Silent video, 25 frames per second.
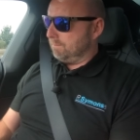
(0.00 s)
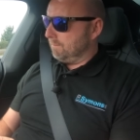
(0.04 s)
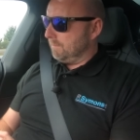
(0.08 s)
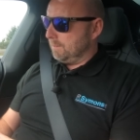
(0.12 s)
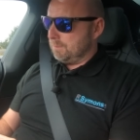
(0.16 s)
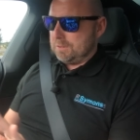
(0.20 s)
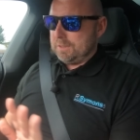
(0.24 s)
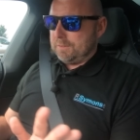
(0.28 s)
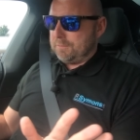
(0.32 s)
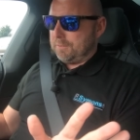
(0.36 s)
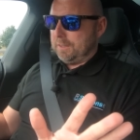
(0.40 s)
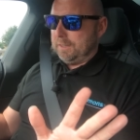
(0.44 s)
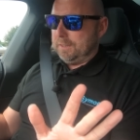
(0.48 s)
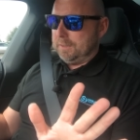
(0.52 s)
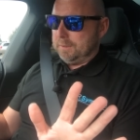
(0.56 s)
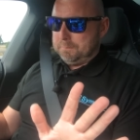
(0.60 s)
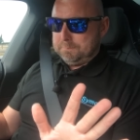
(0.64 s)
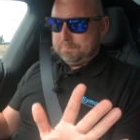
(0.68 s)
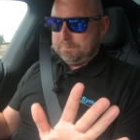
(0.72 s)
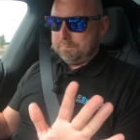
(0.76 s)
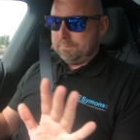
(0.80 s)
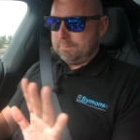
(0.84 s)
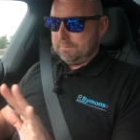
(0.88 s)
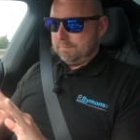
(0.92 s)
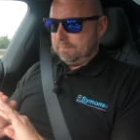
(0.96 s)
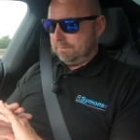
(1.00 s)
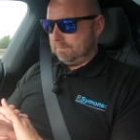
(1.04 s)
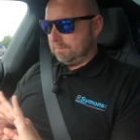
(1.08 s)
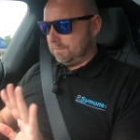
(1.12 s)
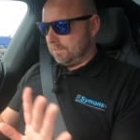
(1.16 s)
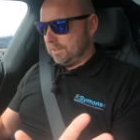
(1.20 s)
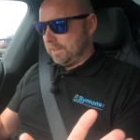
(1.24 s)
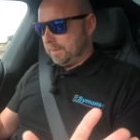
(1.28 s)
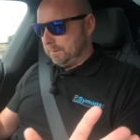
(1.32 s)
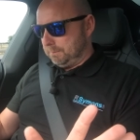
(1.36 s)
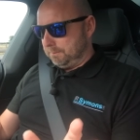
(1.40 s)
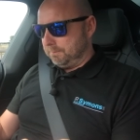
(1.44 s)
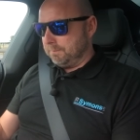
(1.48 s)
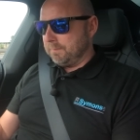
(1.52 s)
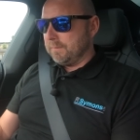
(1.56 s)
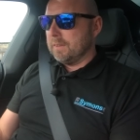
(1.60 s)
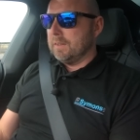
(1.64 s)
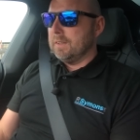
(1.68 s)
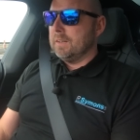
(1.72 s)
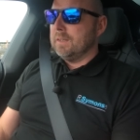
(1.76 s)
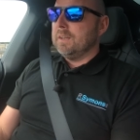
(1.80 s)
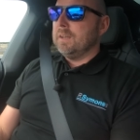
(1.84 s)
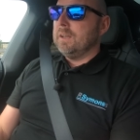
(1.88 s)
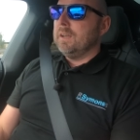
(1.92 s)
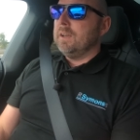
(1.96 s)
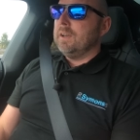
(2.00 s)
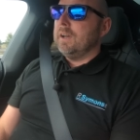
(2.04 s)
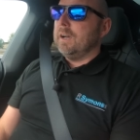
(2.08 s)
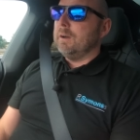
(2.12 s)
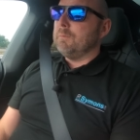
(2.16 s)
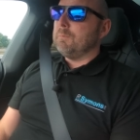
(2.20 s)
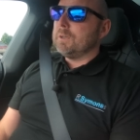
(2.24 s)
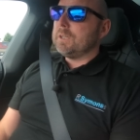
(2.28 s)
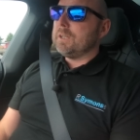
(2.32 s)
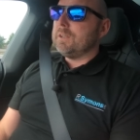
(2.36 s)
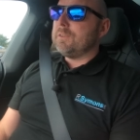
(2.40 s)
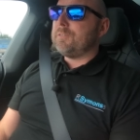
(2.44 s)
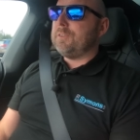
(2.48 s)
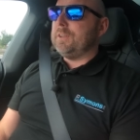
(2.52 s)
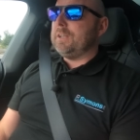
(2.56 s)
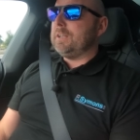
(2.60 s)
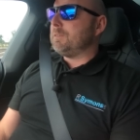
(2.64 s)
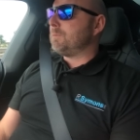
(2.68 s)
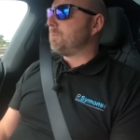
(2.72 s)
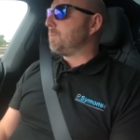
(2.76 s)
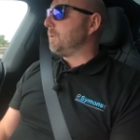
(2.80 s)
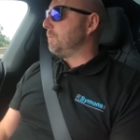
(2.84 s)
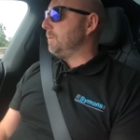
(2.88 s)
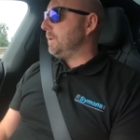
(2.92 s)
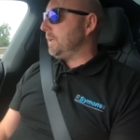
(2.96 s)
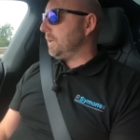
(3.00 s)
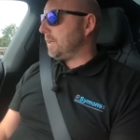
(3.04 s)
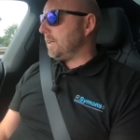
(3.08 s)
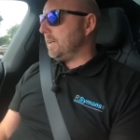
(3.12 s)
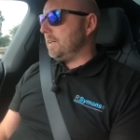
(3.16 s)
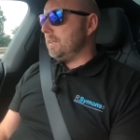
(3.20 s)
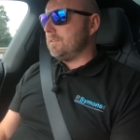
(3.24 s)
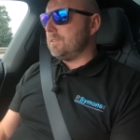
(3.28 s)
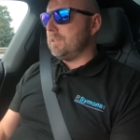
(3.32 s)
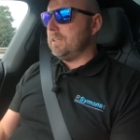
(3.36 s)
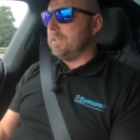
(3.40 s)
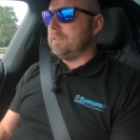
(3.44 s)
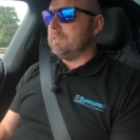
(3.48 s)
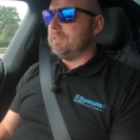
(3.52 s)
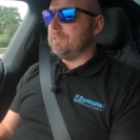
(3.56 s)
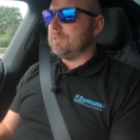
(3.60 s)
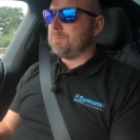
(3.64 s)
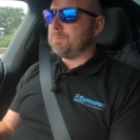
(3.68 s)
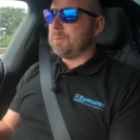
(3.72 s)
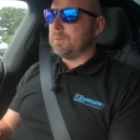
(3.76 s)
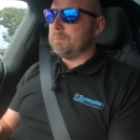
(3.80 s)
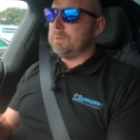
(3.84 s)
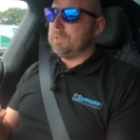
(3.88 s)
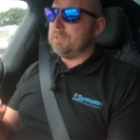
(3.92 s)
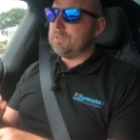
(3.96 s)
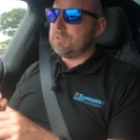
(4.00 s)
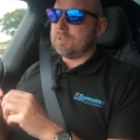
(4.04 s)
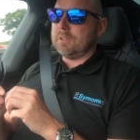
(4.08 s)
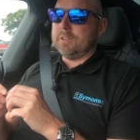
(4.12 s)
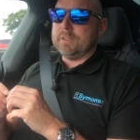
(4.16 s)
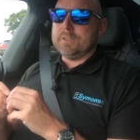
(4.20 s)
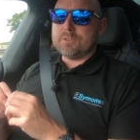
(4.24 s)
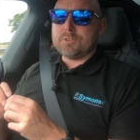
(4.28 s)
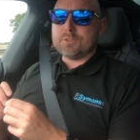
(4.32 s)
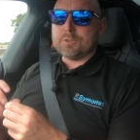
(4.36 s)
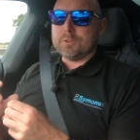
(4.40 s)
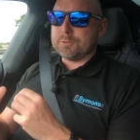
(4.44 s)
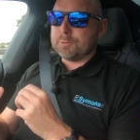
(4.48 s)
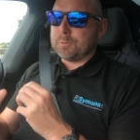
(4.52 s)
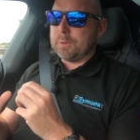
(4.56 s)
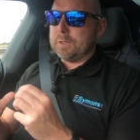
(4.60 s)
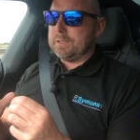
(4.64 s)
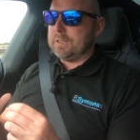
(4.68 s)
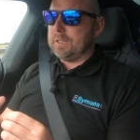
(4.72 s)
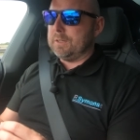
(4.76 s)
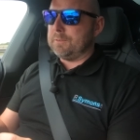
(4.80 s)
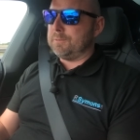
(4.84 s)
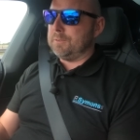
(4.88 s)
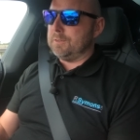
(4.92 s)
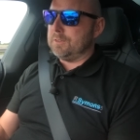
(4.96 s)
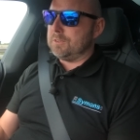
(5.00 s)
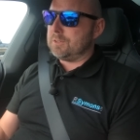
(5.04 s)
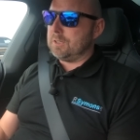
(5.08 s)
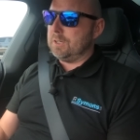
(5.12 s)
There's nothing in them, same. And what I think is probably the case here is probably a slight software difference.